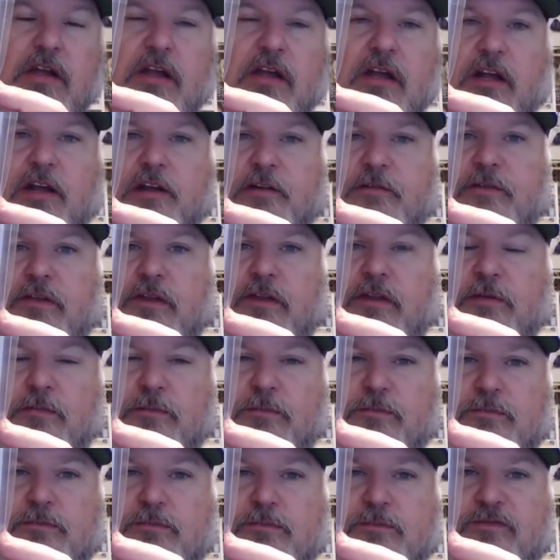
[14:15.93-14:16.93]
of the
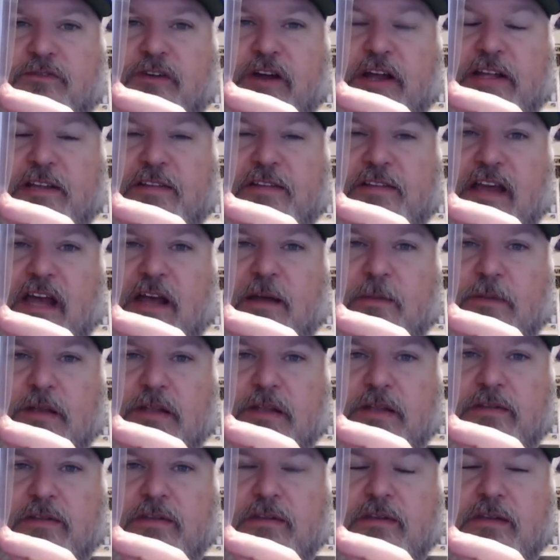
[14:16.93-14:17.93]
Frank
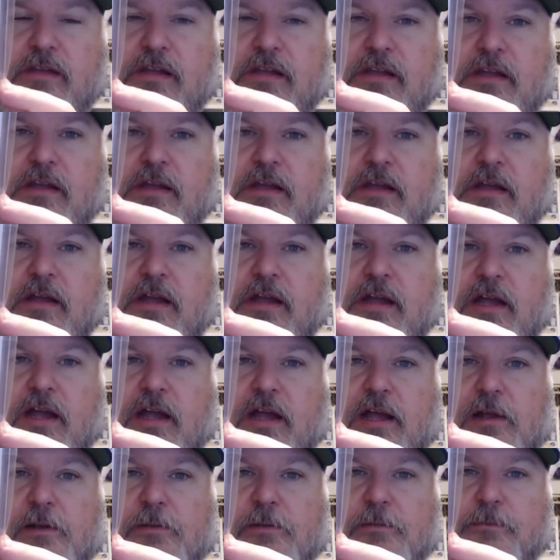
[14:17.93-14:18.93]
Thomas.
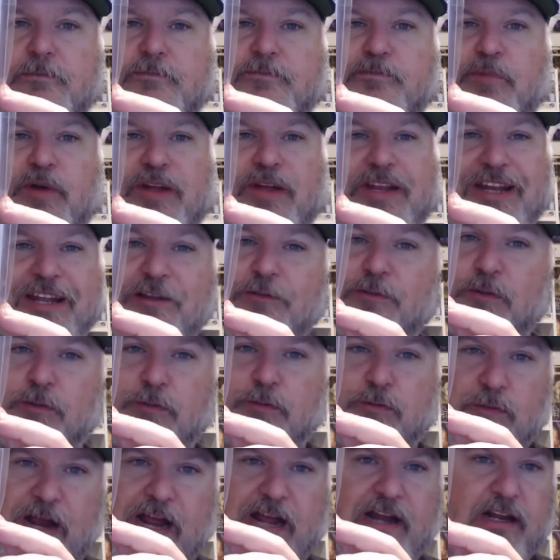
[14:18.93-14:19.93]
But these
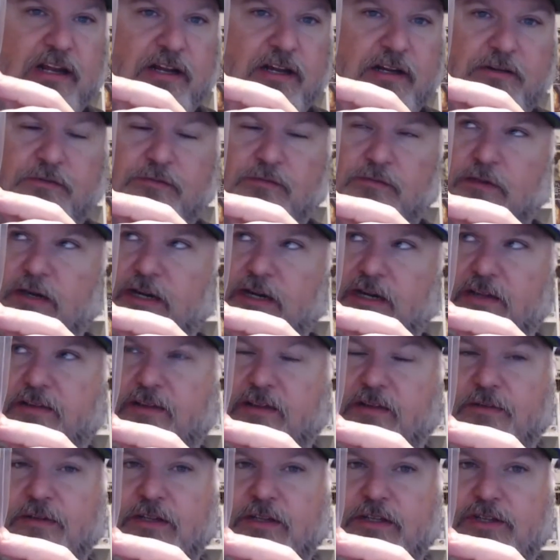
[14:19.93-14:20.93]
were
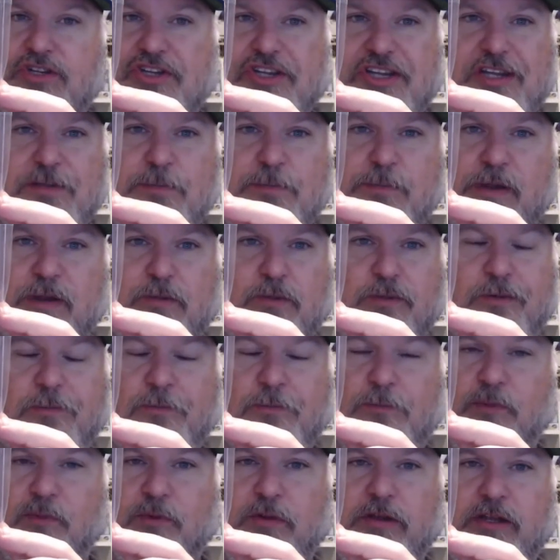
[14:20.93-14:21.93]
relatively cheap at one
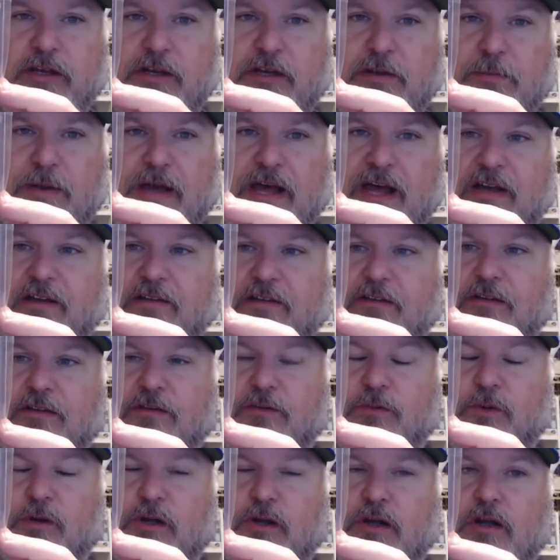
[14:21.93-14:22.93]
point, the
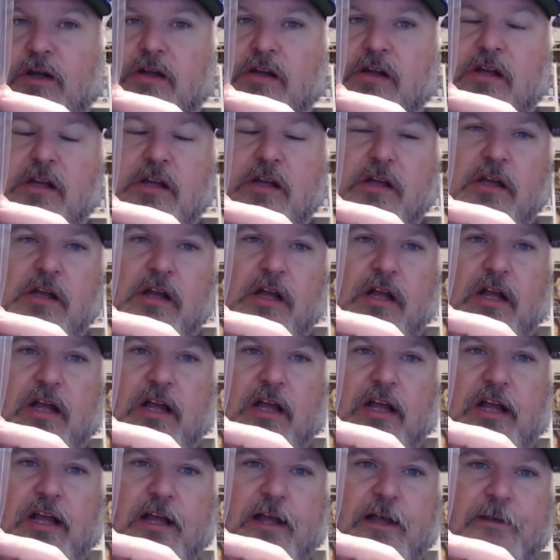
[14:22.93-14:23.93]
boxes were.
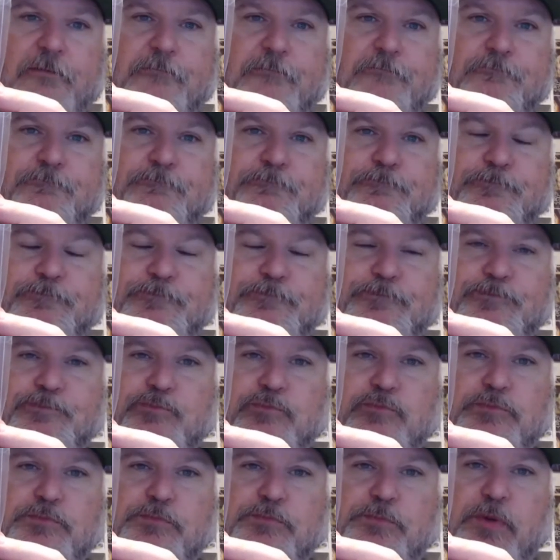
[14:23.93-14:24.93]

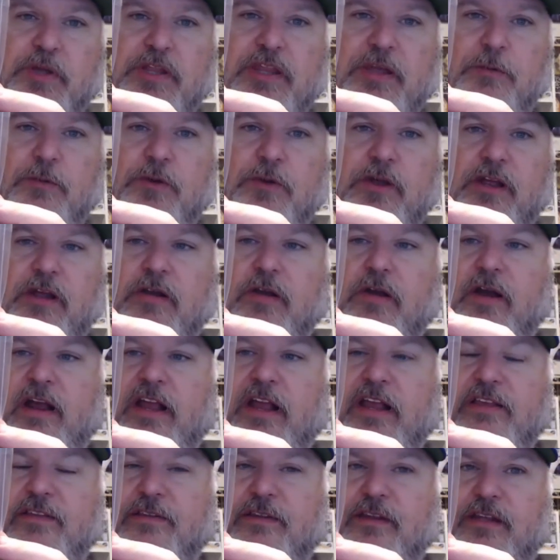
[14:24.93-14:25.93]
But they went
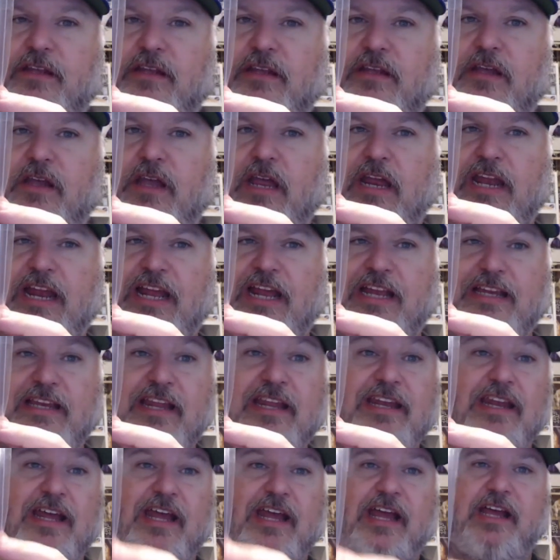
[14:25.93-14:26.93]
crazy, and I
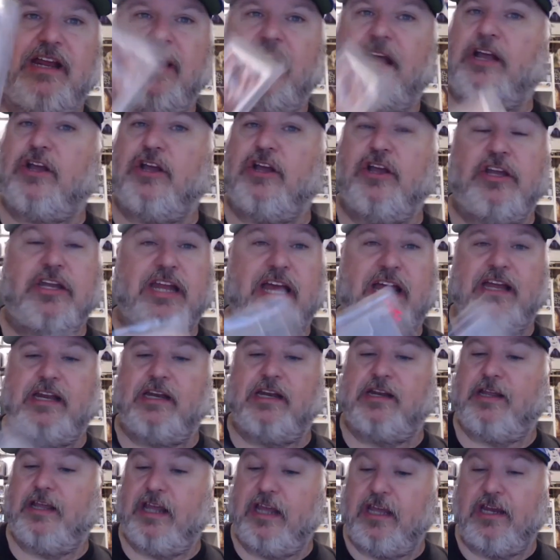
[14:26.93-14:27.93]
could
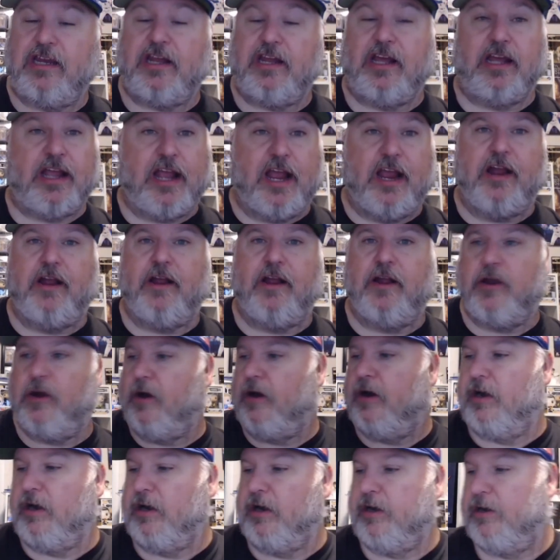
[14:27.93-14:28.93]
not get a Gary
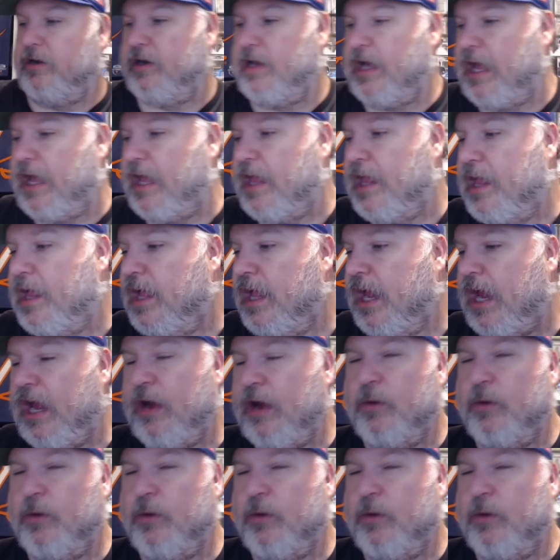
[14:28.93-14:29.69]
Carter. It